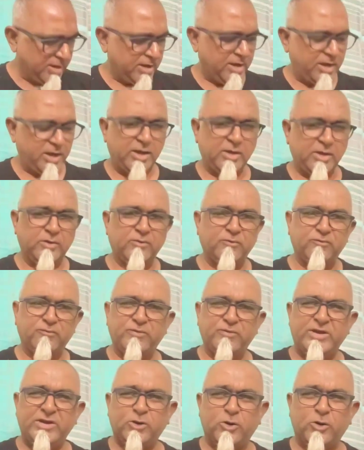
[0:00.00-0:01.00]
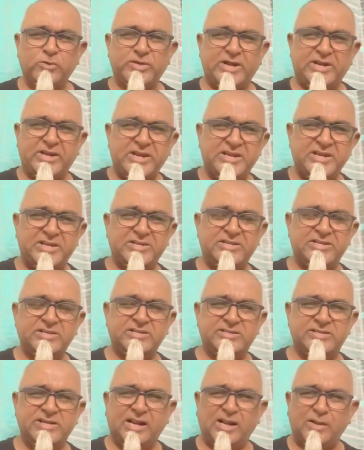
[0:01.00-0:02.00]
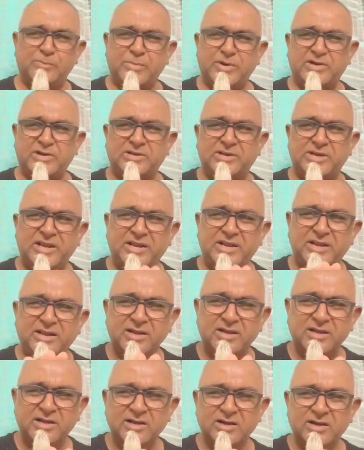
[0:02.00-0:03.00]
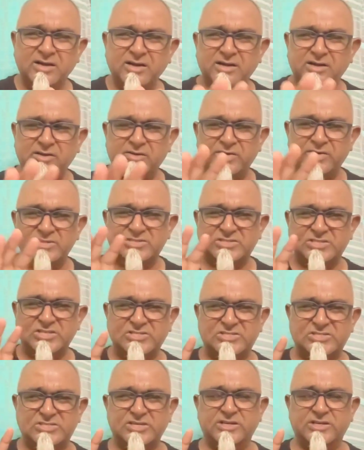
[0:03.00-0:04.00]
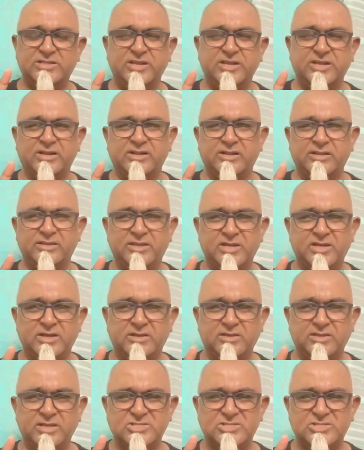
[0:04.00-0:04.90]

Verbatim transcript: Uh, we know that he deliberately resisted the, the, the